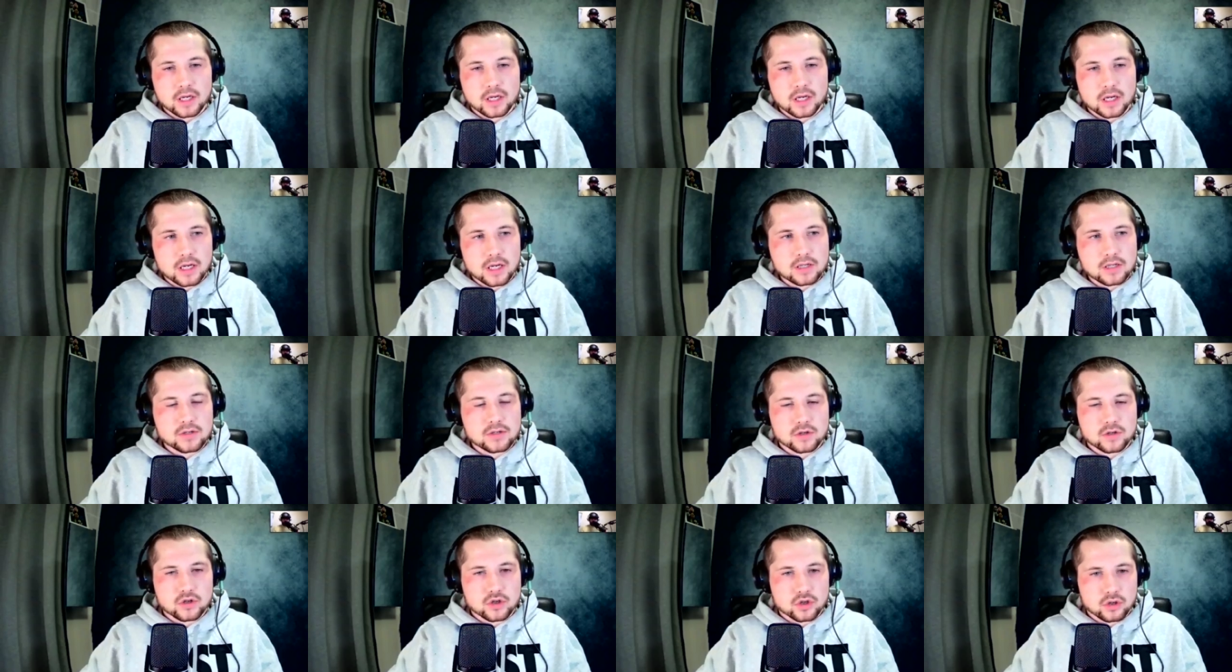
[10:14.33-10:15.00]
he needs
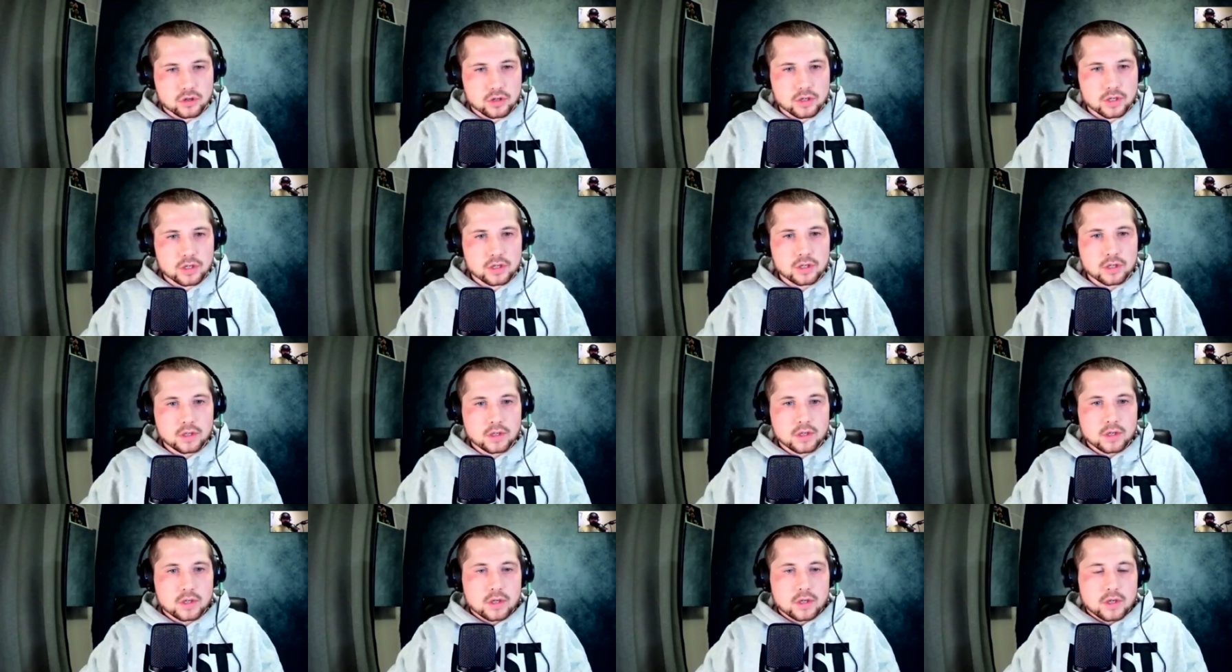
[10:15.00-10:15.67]
to try
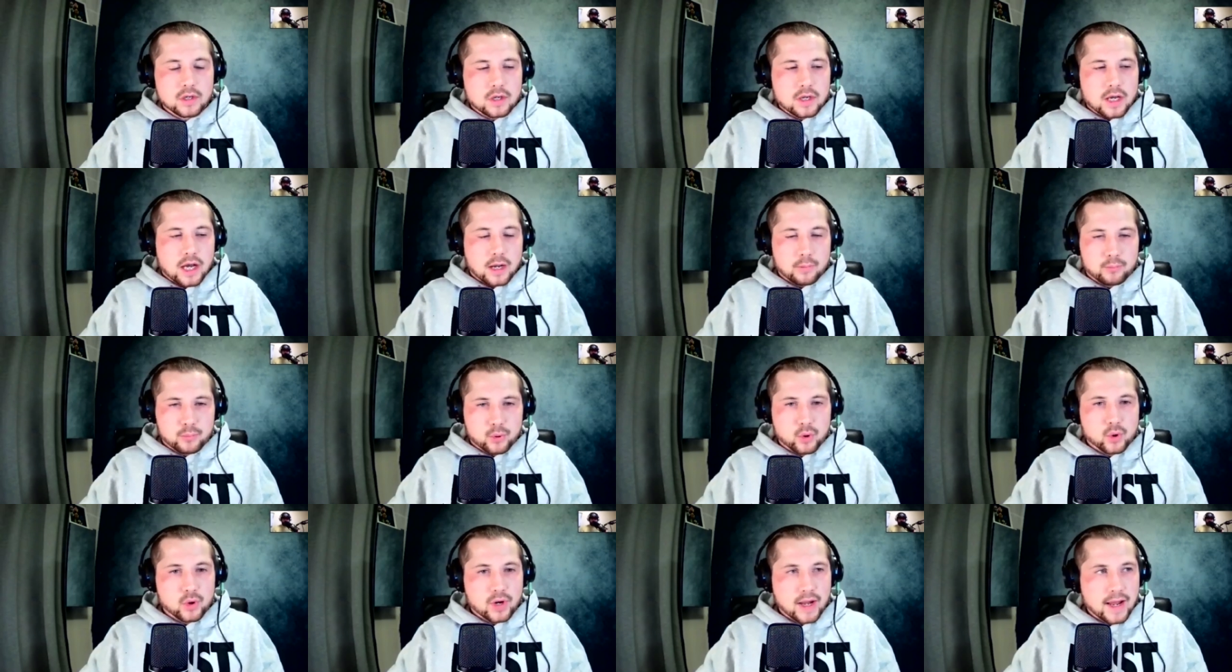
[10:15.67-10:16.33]
and
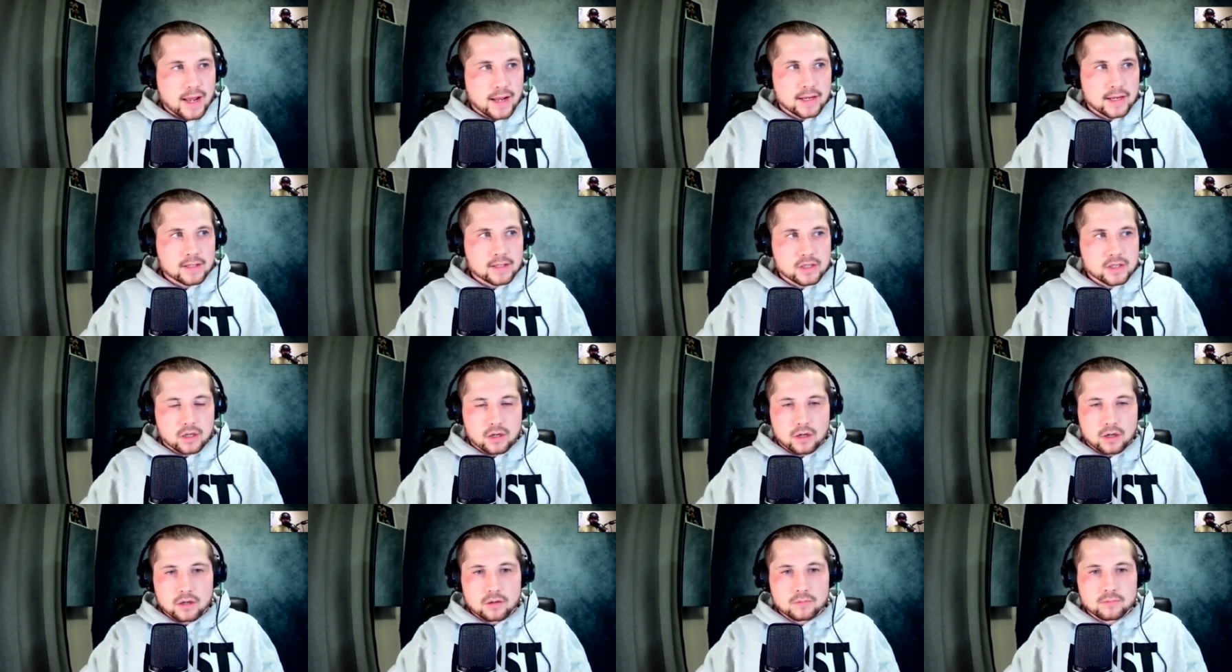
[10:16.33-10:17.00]
put hands
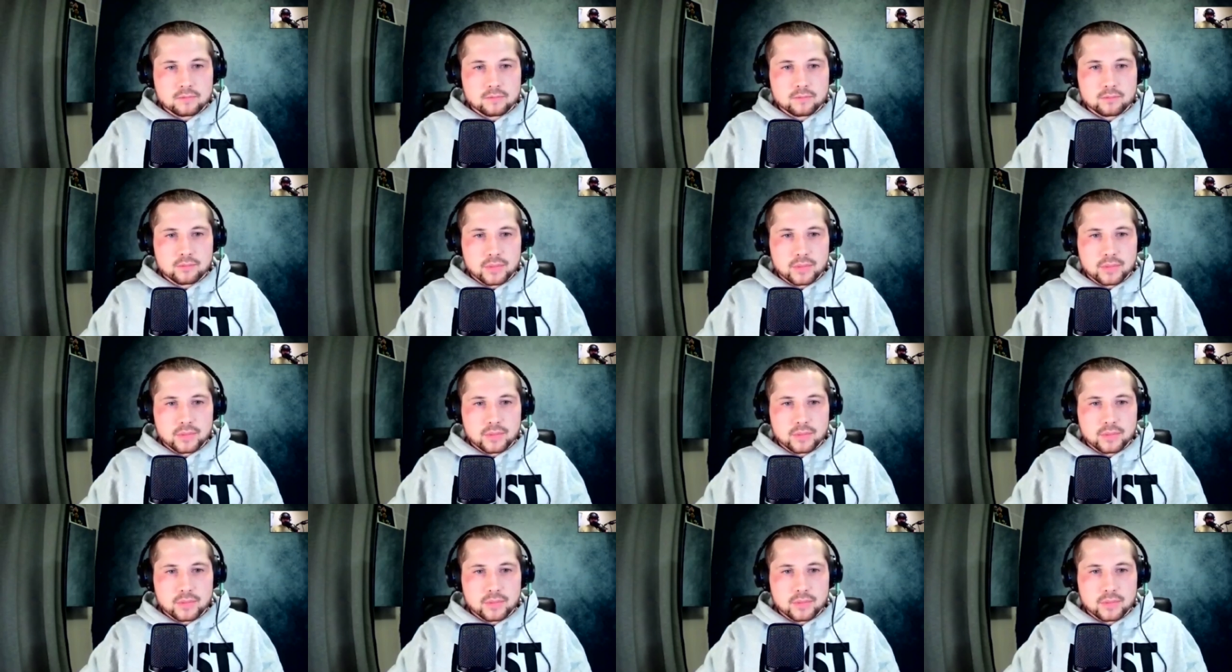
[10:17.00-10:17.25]
on